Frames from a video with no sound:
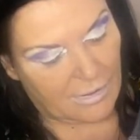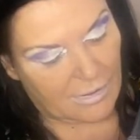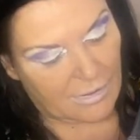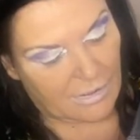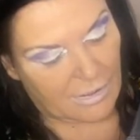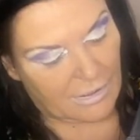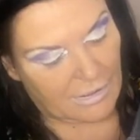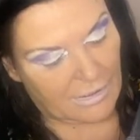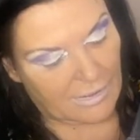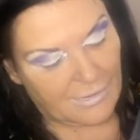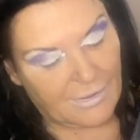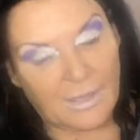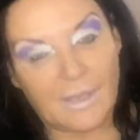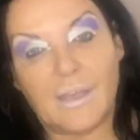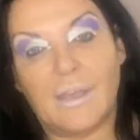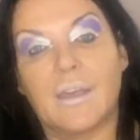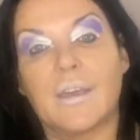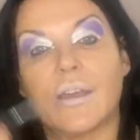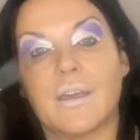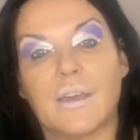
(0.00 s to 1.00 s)
colour
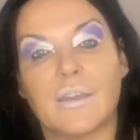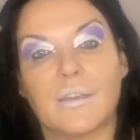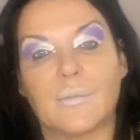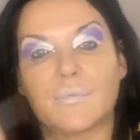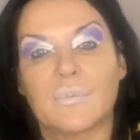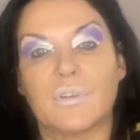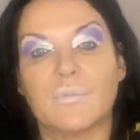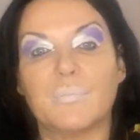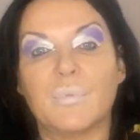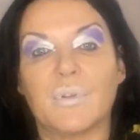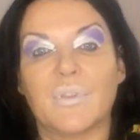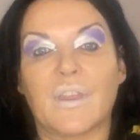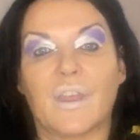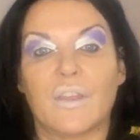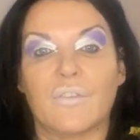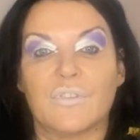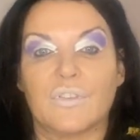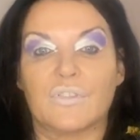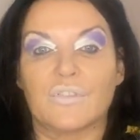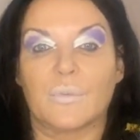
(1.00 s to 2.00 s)
there, and I'm going to put that
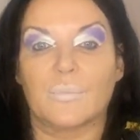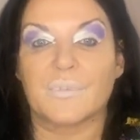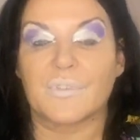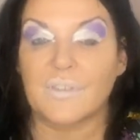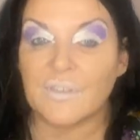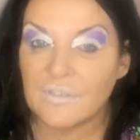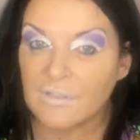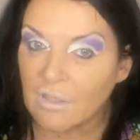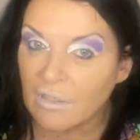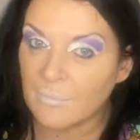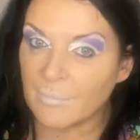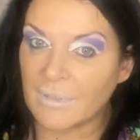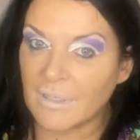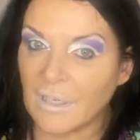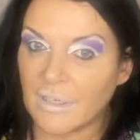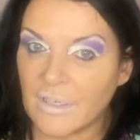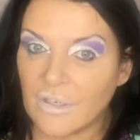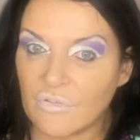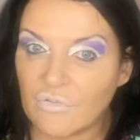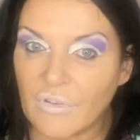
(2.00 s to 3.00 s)
over the top because it's going to be
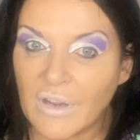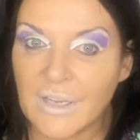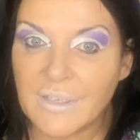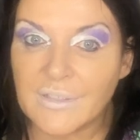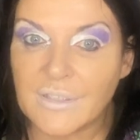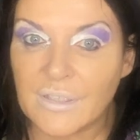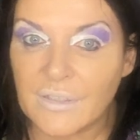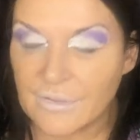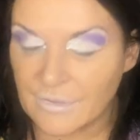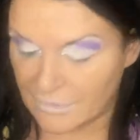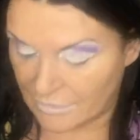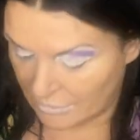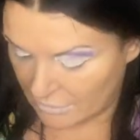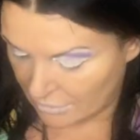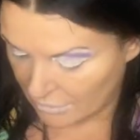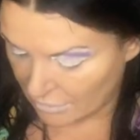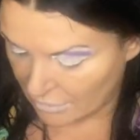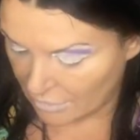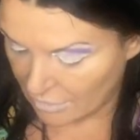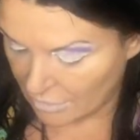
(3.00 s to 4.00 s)
like a gradient.
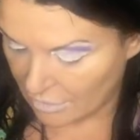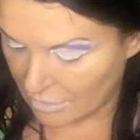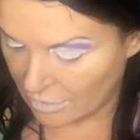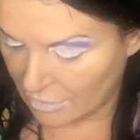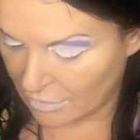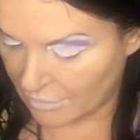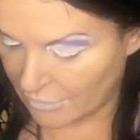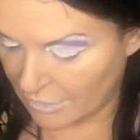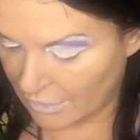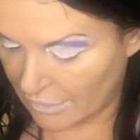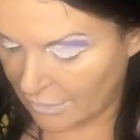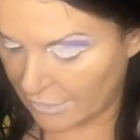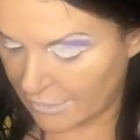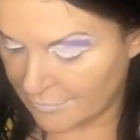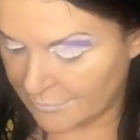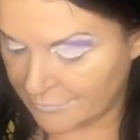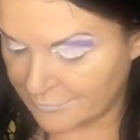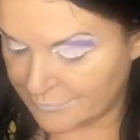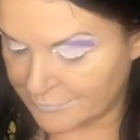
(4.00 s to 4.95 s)
Okay,